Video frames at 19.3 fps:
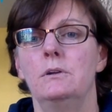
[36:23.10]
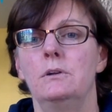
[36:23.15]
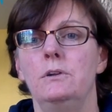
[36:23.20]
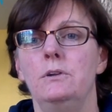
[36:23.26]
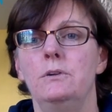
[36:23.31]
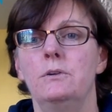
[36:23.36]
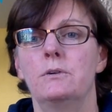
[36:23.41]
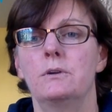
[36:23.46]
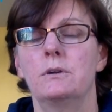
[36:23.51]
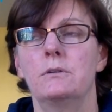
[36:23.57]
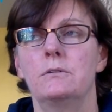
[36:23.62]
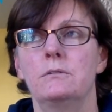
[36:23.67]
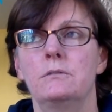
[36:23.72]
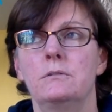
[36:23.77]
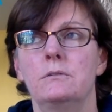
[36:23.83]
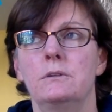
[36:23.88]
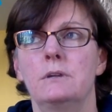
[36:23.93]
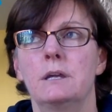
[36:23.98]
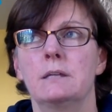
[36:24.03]
you
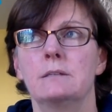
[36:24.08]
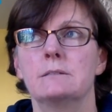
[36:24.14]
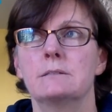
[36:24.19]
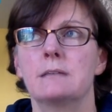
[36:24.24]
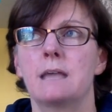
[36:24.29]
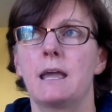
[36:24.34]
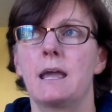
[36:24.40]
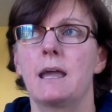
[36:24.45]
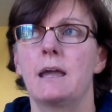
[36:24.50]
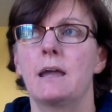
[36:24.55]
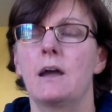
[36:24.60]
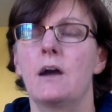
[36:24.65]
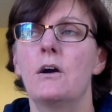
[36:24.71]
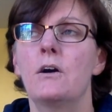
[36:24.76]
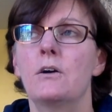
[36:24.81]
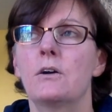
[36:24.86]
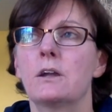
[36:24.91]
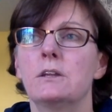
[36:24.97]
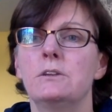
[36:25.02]
can say,
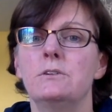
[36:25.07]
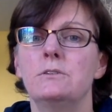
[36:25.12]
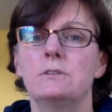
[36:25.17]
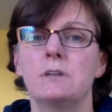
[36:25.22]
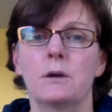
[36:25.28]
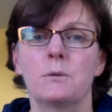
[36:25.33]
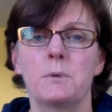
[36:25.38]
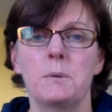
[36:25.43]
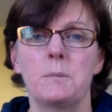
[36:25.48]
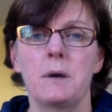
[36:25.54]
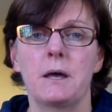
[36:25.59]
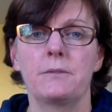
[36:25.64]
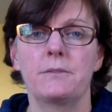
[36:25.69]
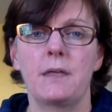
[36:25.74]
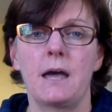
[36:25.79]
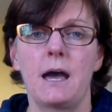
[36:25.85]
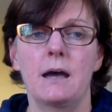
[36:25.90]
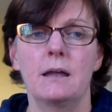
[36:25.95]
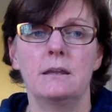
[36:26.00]
"Oh, can you tell me
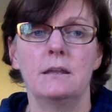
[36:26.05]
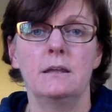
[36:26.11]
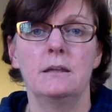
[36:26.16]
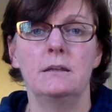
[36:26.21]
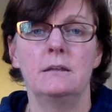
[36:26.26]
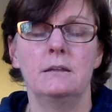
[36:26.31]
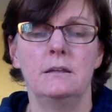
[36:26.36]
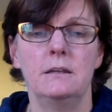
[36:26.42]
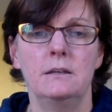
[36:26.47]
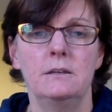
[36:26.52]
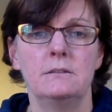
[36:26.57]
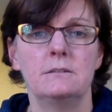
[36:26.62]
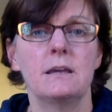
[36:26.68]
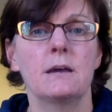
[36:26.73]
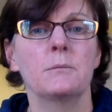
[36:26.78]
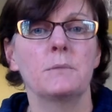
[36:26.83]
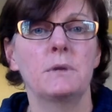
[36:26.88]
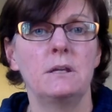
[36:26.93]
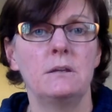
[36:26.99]
about that?" And
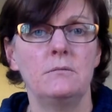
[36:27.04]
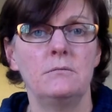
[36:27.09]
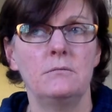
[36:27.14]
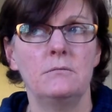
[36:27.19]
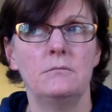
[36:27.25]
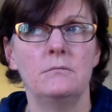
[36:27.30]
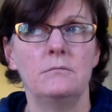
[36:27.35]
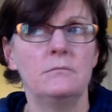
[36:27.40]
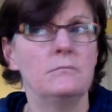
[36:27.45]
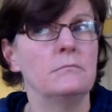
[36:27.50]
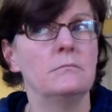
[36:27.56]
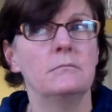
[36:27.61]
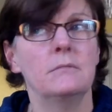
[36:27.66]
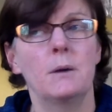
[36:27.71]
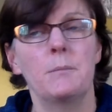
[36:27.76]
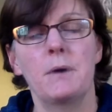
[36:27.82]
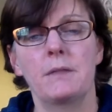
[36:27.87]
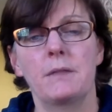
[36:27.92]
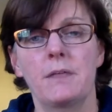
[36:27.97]
tell me
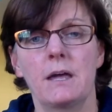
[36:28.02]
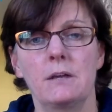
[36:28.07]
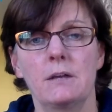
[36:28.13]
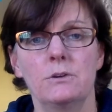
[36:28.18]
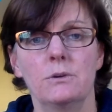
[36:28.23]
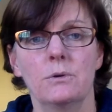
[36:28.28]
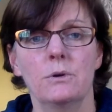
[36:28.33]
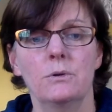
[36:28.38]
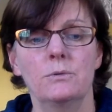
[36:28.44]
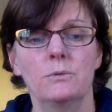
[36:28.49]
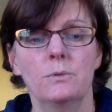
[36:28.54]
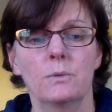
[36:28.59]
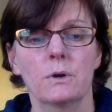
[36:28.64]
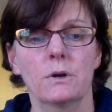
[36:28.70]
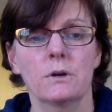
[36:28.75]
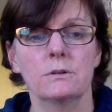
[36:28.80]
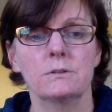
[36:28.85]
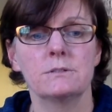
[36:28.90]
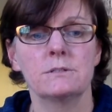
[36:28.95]
about that in your own
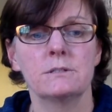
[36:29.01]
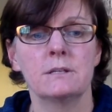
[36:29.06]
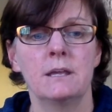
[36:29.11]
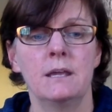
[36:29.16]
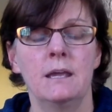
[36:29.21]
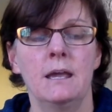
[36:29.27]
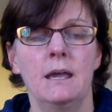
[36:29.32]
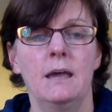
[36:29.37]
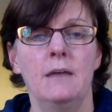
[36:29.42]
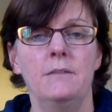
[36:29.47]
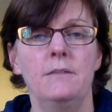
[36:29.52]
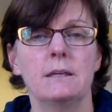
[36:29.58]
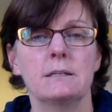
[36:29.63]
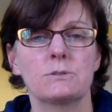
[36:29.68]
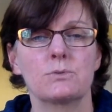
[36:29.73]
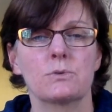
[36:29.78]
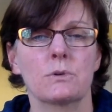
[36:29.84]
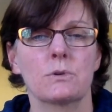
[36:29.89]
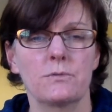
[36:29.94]
words. And they
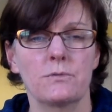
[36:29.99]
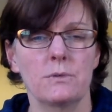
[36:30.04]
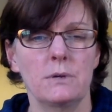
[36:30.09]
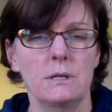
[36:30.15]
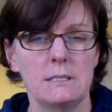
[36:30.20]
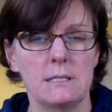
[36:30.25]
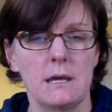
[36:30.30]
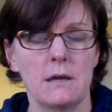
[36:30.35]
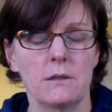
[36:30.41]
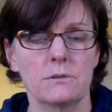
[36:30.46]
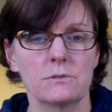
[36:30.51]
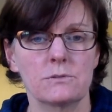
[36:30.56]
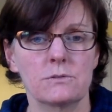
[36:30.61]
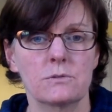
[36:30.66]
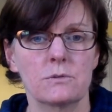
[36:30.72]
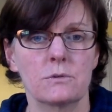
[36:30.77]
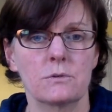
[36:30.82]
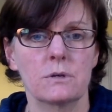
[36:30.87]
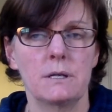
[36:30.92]
sort of retell the
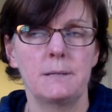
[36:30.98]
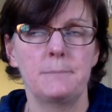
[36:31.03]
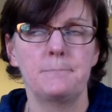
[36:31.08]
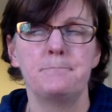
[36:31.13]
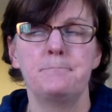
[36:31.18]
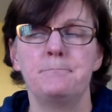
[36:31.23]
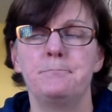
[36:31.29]
story.